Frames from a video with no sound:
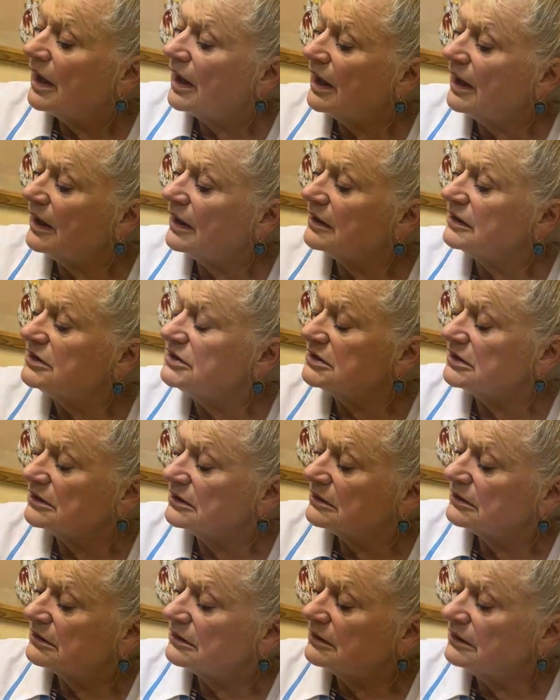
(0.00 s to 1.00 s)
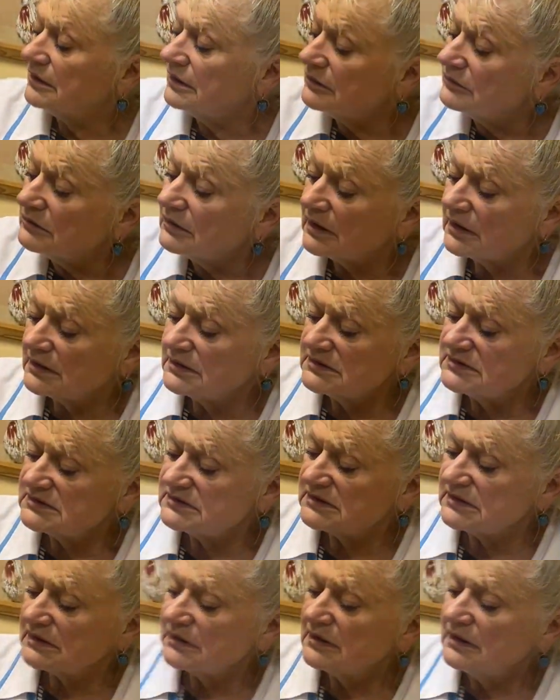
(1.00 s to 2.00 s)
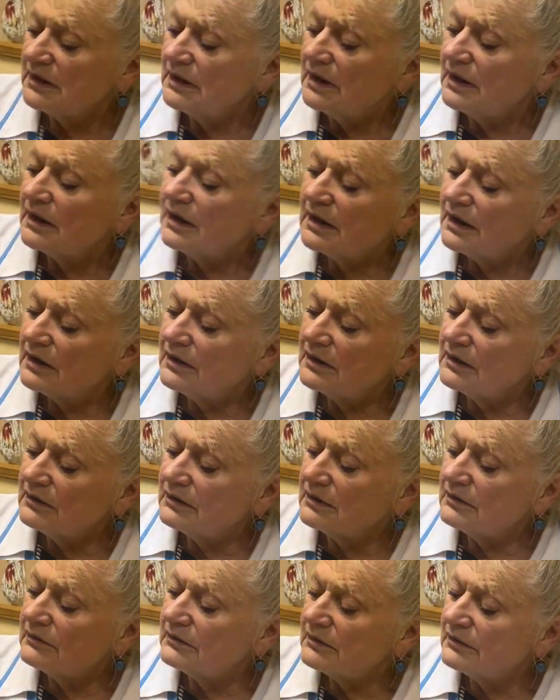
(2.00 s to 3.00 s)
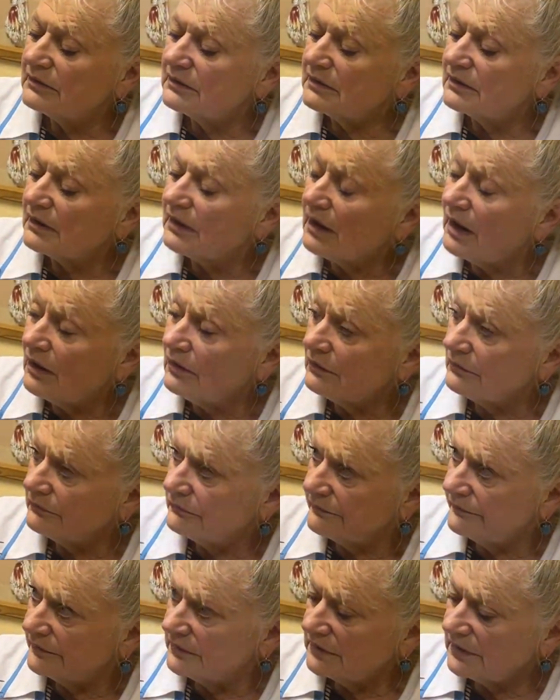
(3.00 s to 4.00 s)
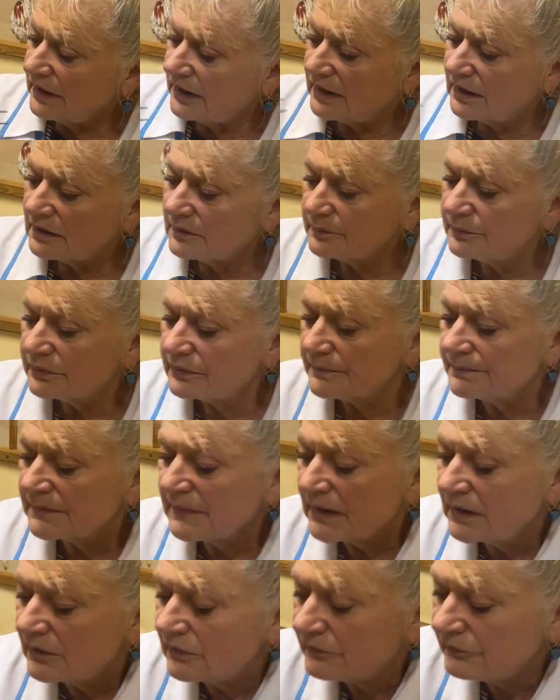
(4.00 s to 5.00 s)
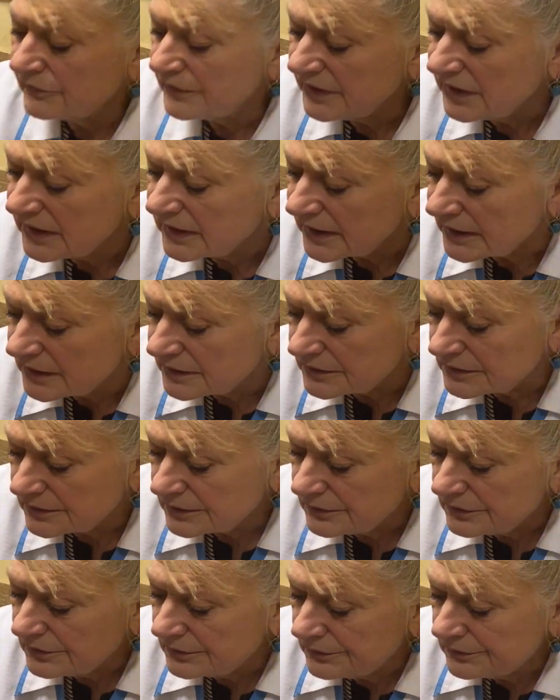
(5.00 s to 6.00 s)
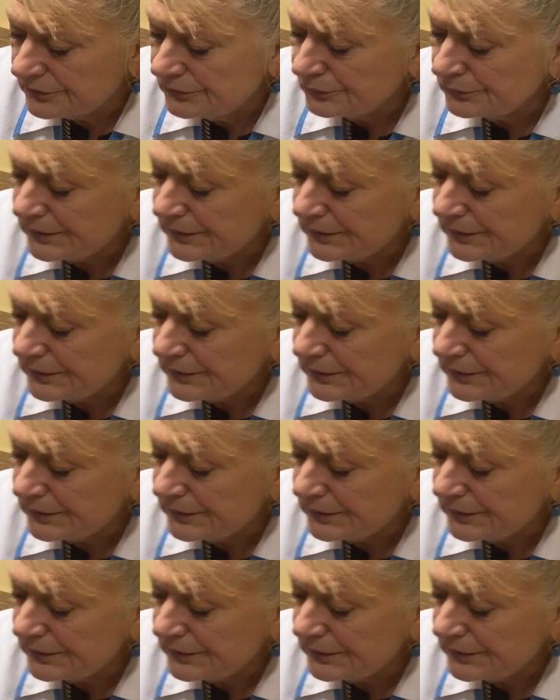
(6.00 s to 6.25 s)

And you can see how we will help. We can do